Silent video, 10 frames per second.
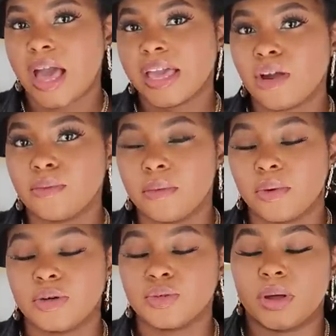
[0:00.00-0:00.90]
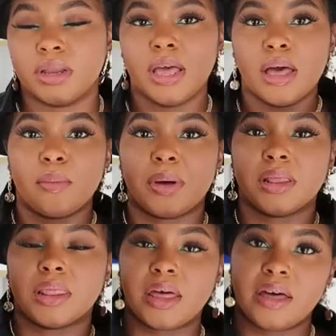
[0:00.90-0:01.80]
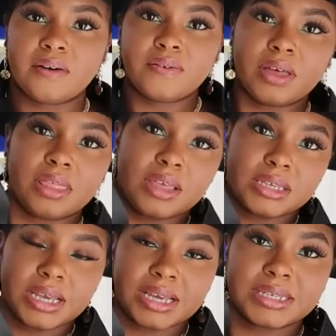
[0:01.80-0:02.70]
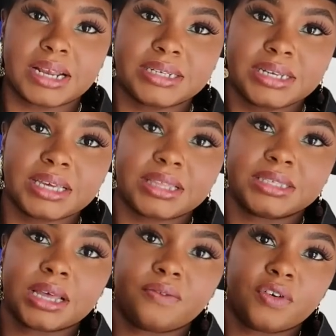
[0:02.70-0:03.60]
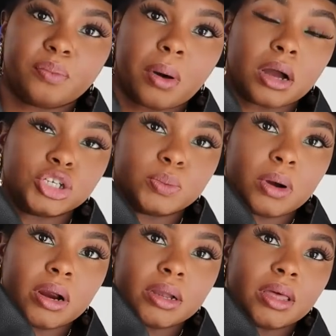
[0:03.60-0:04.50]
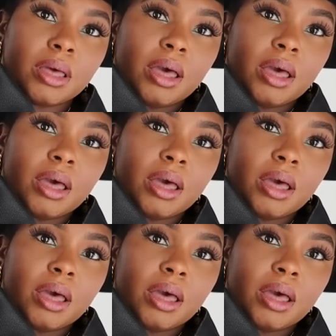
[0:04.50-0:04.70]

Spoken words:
I can't remember which one, but love this. Like I said, I did get this off of Poshmark.